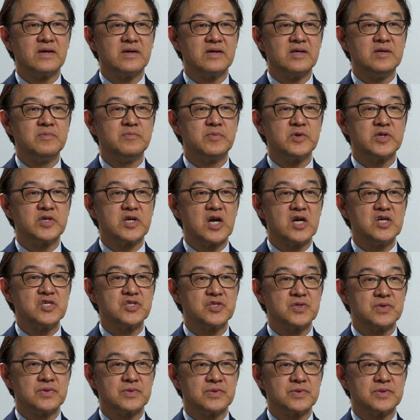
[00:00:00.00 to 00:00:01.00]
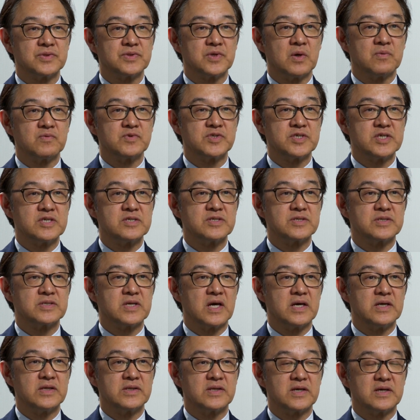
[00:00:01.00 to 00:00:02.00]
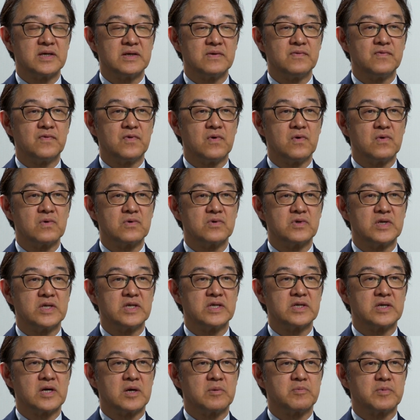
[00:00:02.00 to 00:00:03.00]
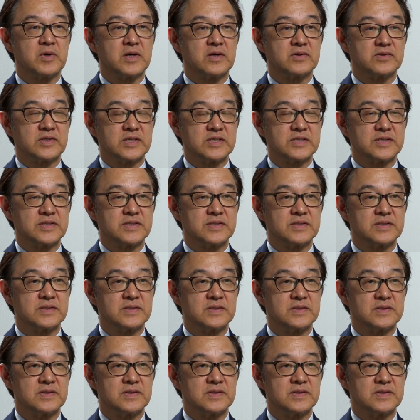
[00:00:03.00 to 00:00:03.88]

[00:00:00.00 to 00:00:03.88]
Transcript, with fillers: the implications of these data for clinical practice.